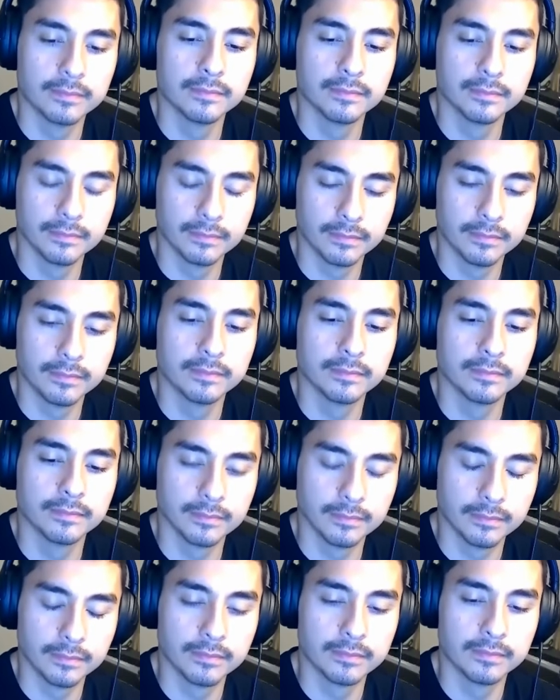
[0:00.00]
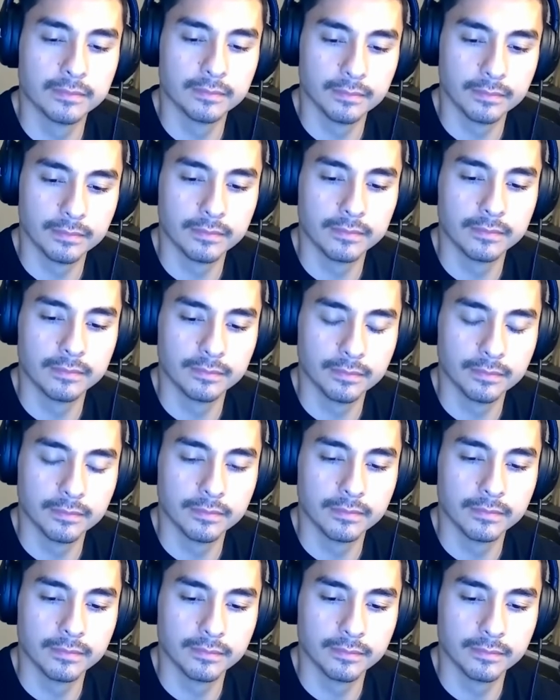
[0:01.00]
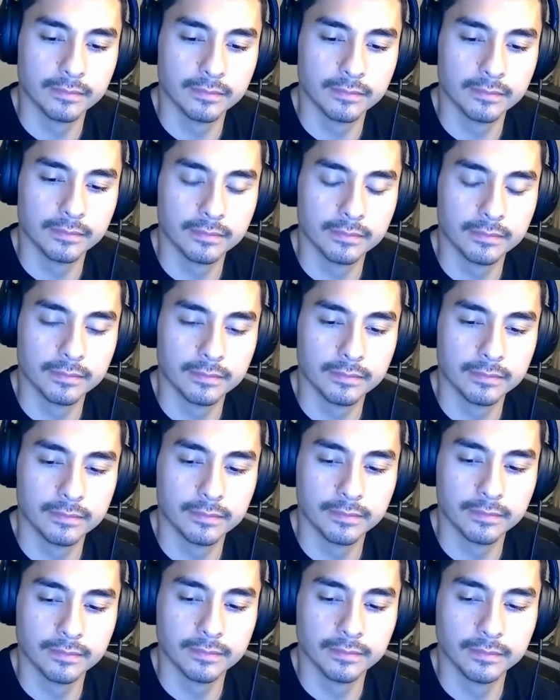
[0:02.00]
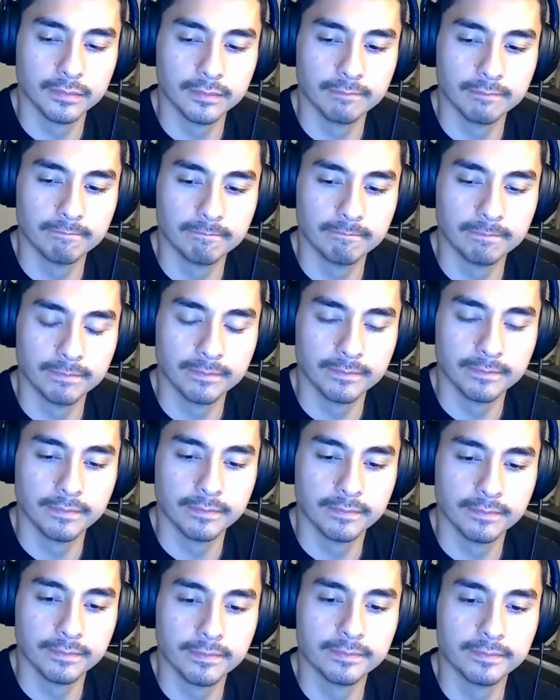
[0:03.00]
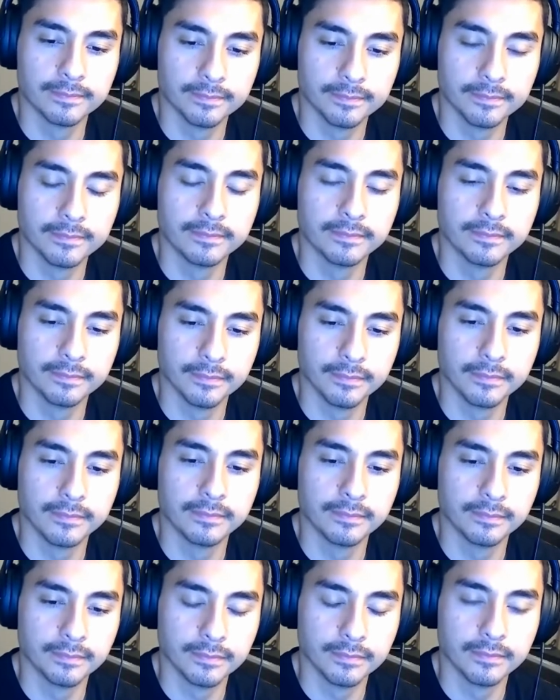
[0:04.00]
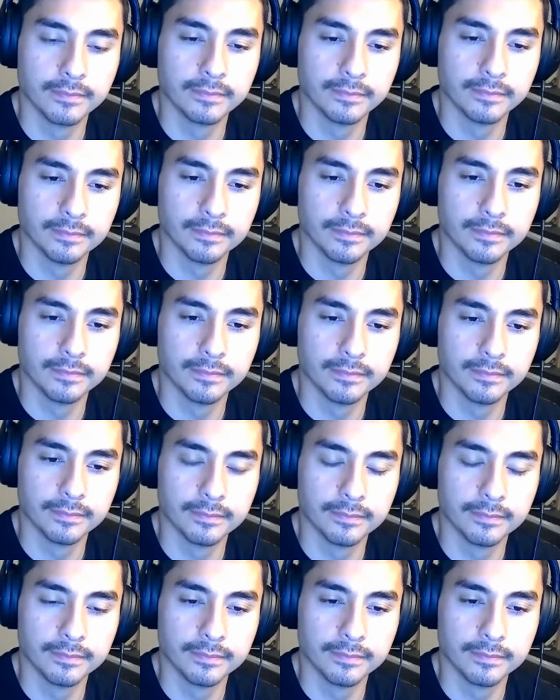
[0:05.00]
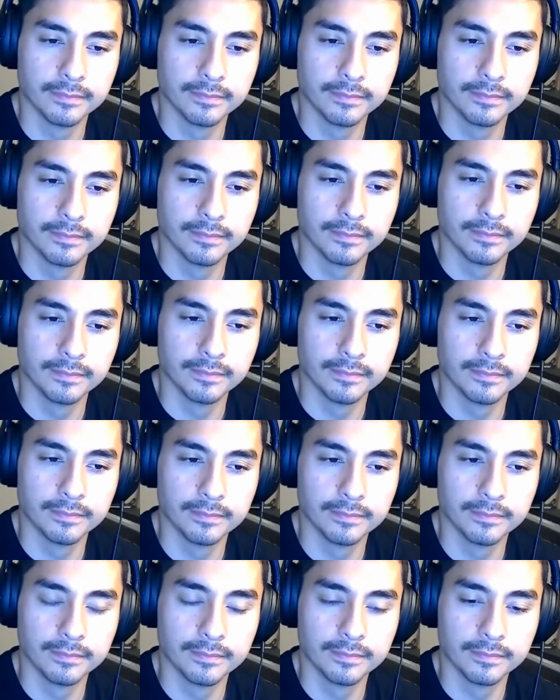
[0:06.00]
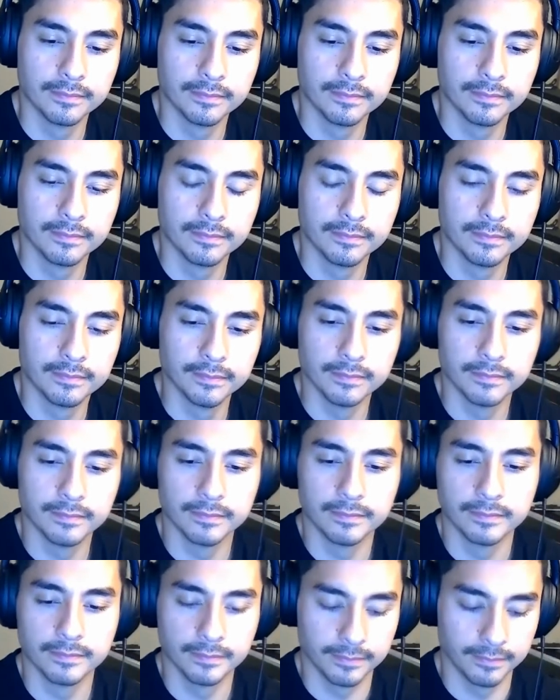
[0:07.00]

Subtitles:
No words are spoken by the person on screen.